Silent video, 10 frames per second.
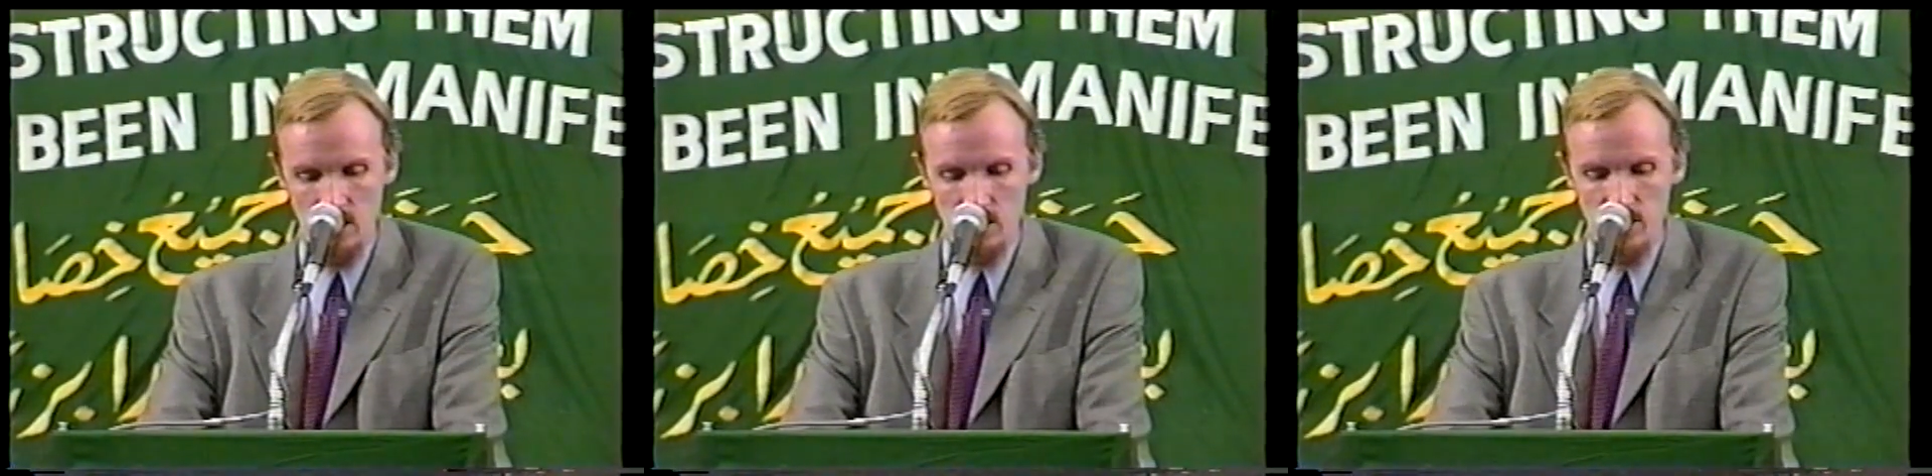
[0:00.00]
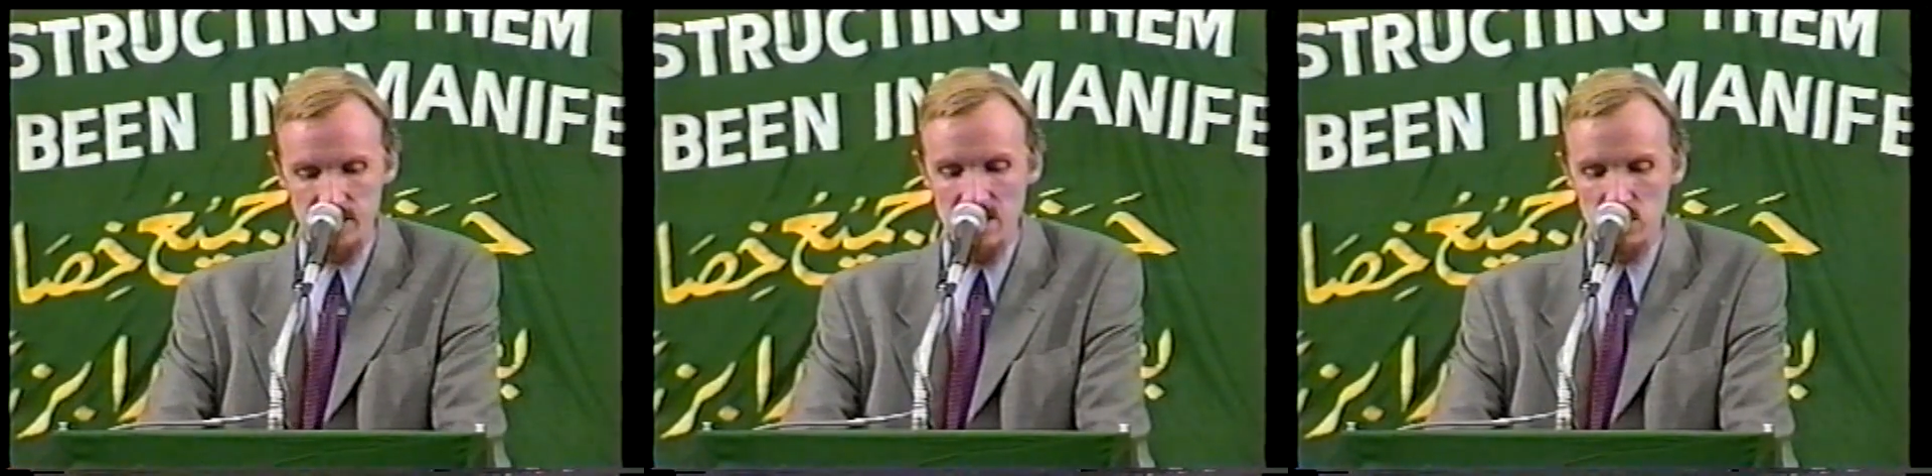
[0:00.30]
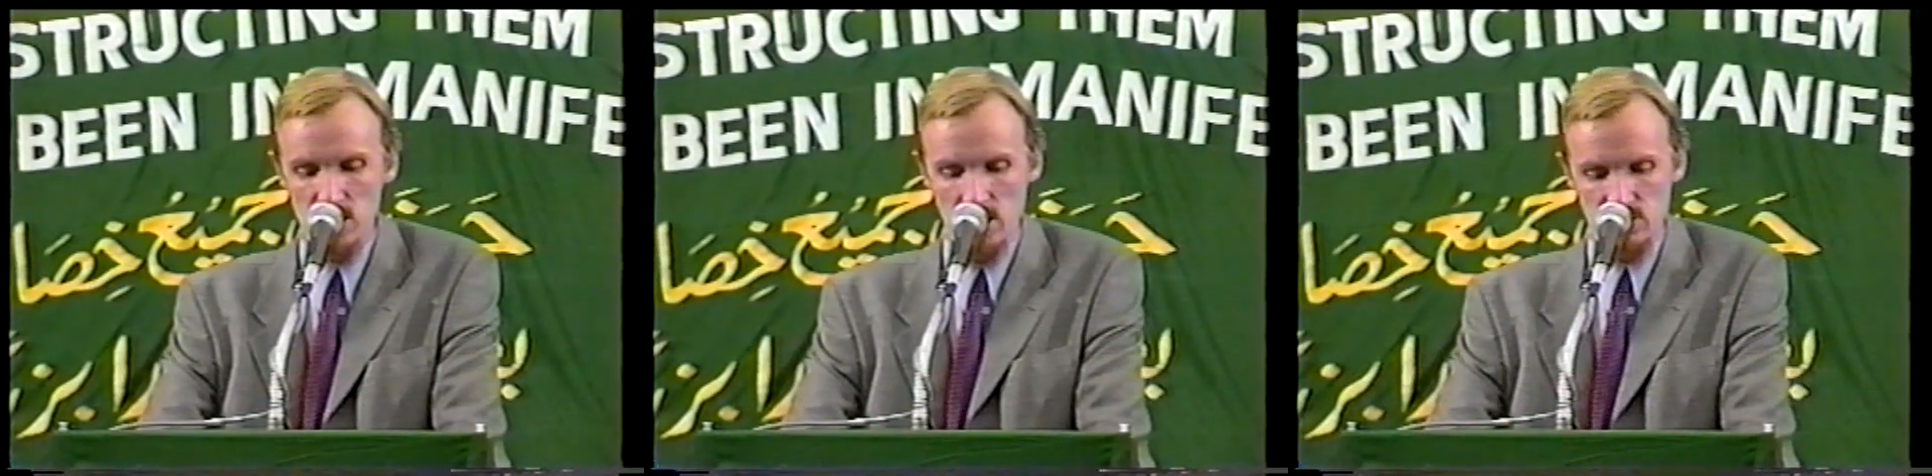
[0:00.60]
that
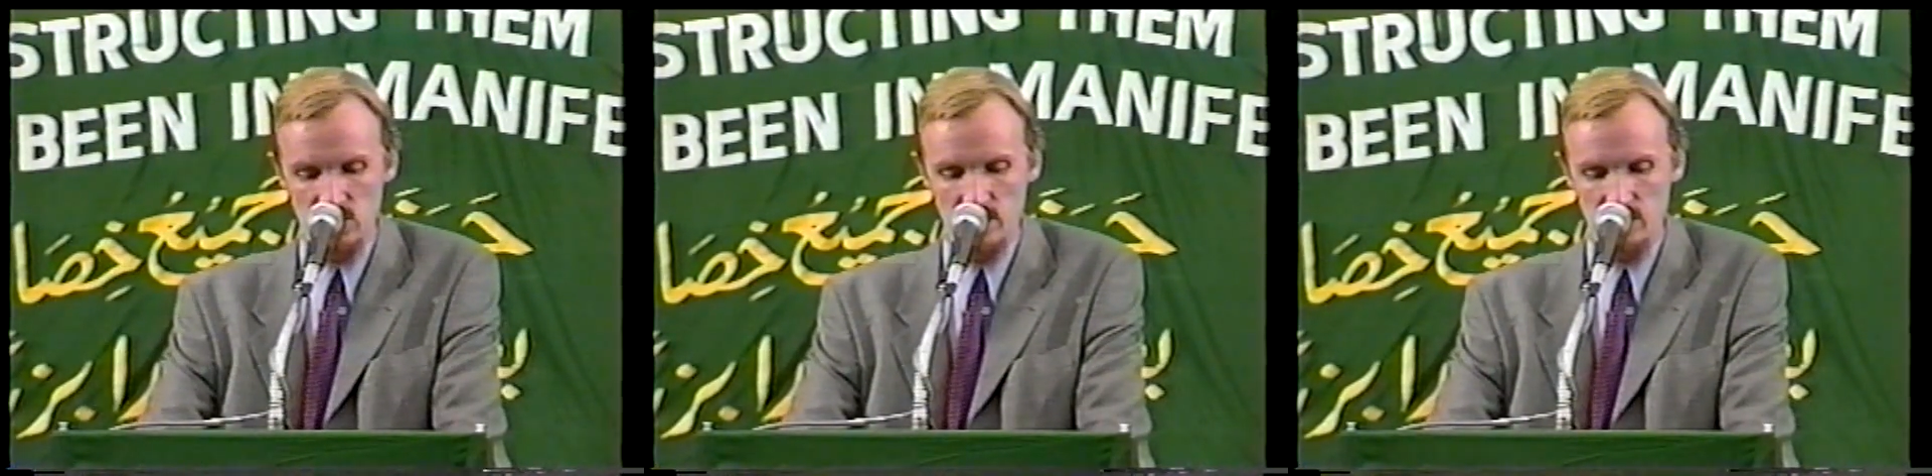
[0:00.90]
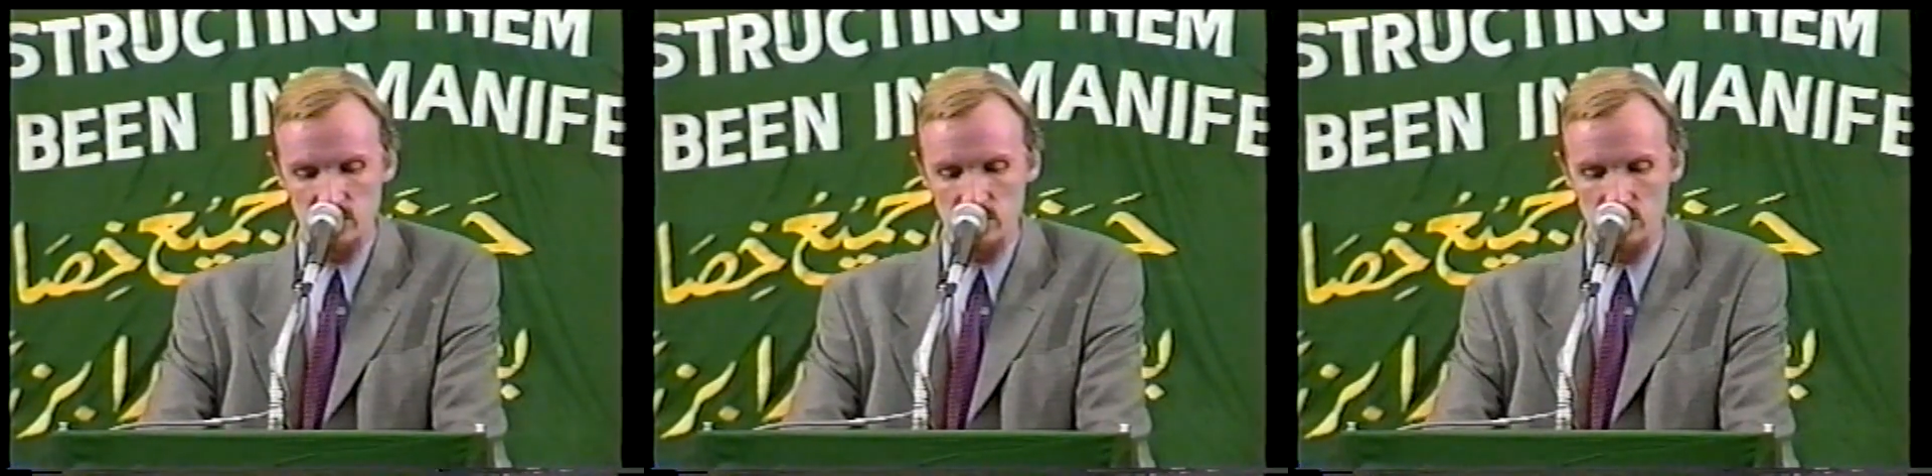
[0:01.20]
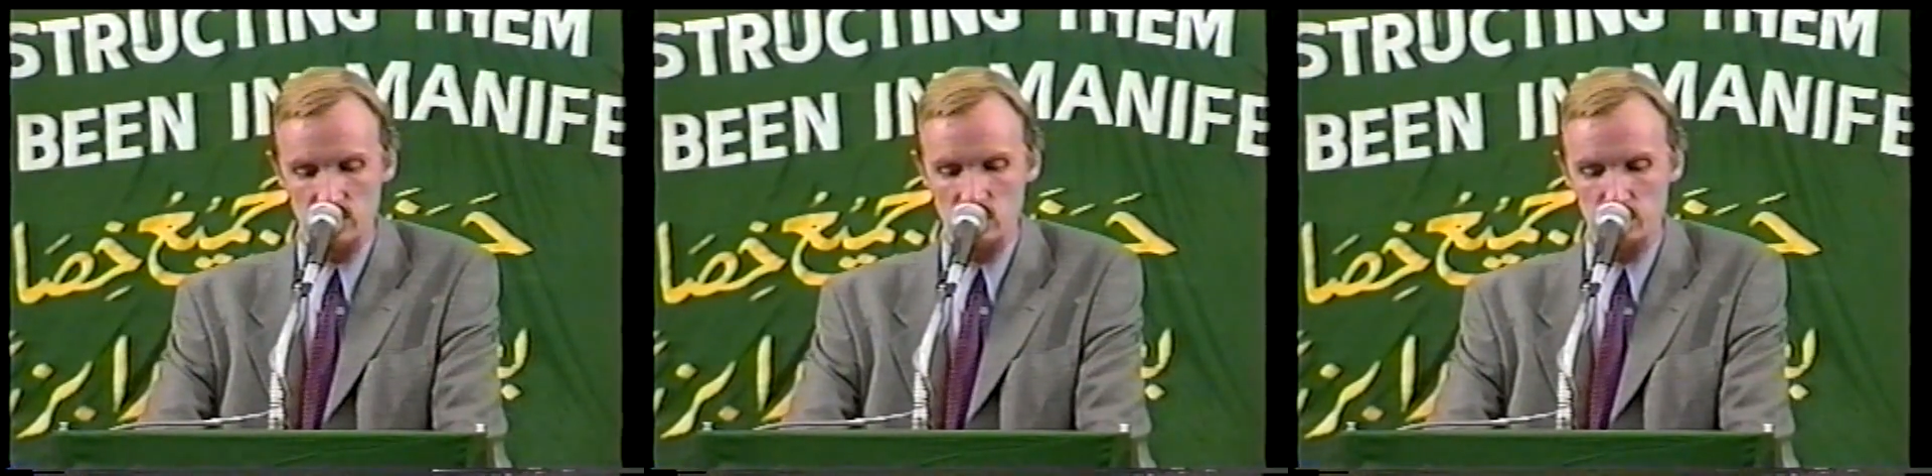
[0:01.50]
immunizes us to
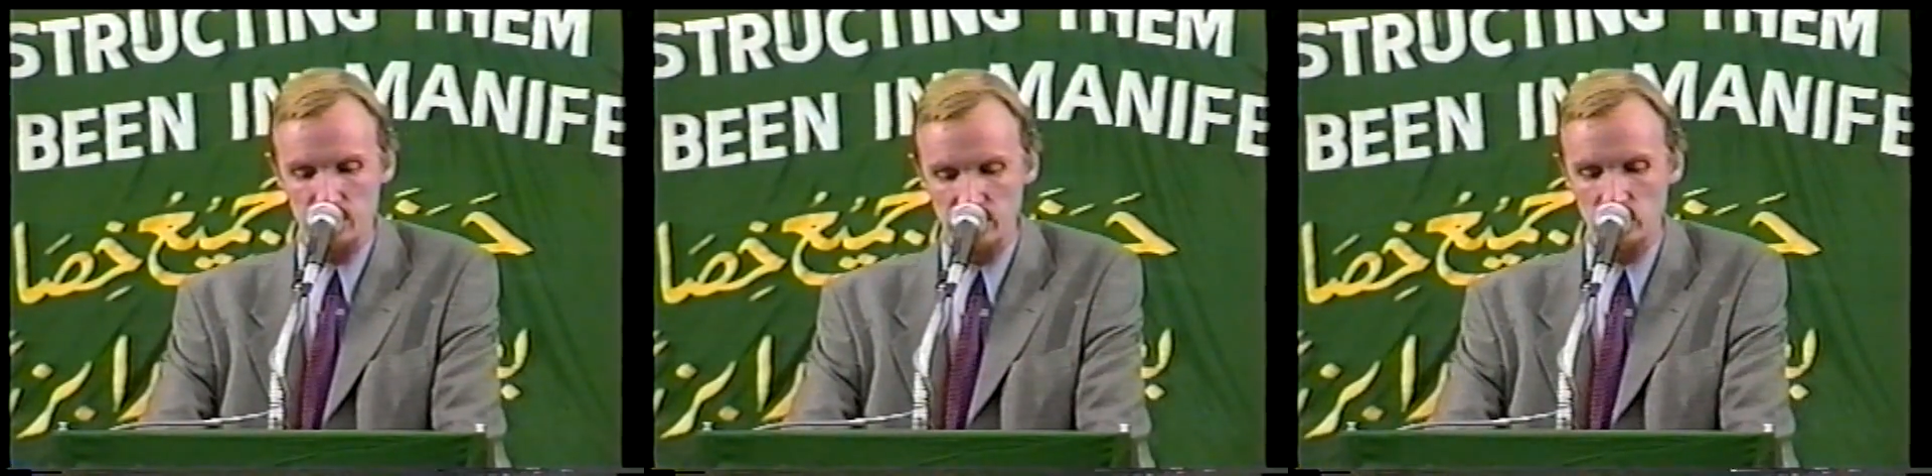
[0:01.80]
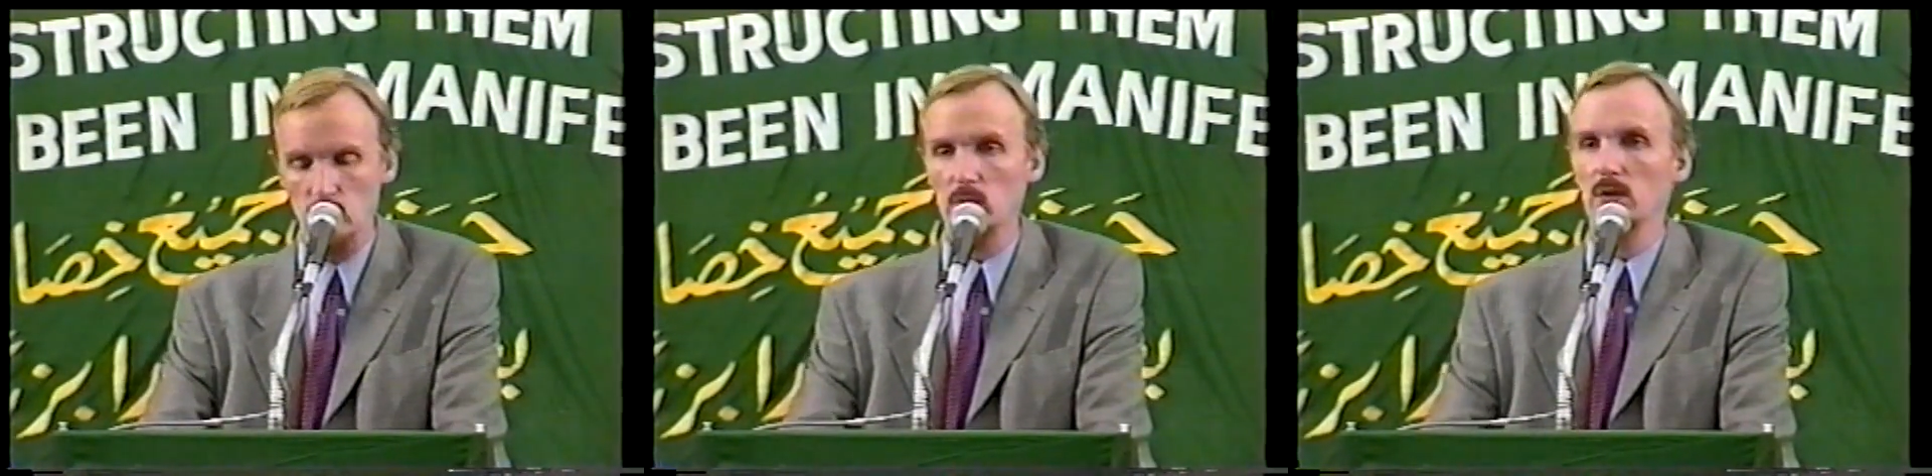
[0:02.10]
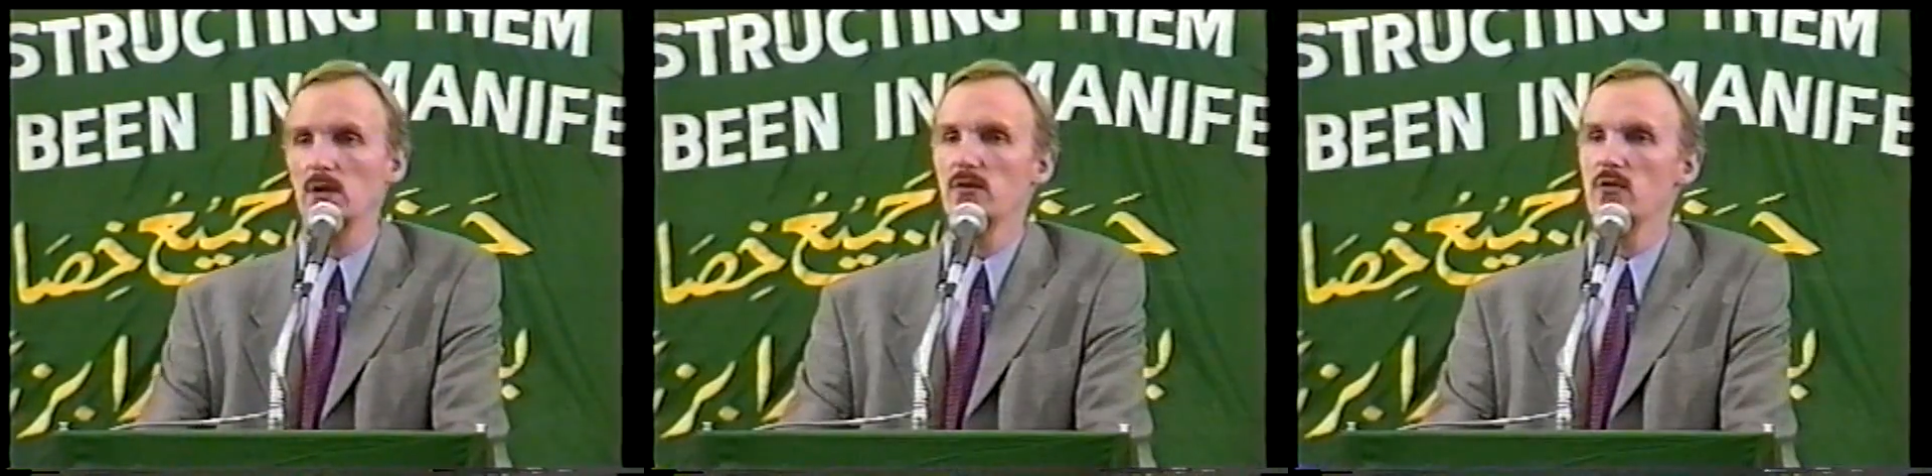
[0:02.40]
the spiritual and then